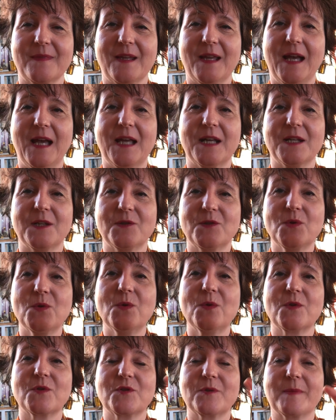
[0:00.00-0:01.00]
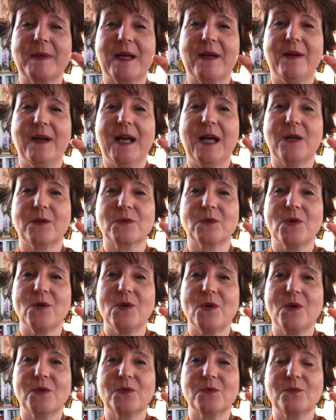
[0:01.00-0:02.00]
And it talks about how
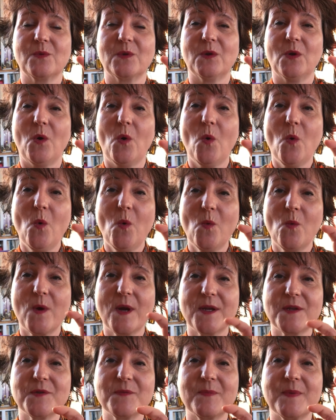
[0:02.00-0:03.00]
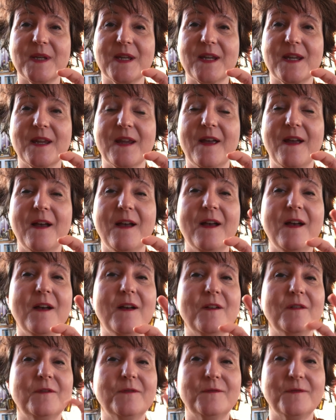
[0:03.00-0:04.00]
God will always be
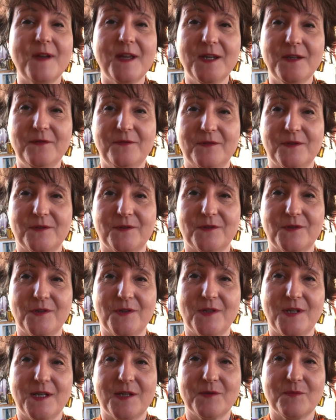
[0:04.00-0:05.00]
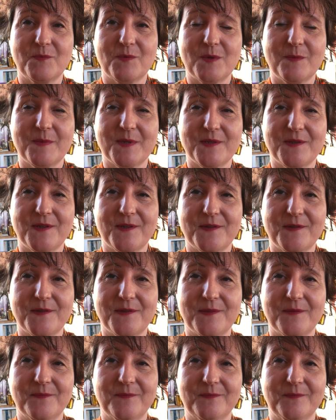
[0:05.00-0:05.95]
faithful to his promises.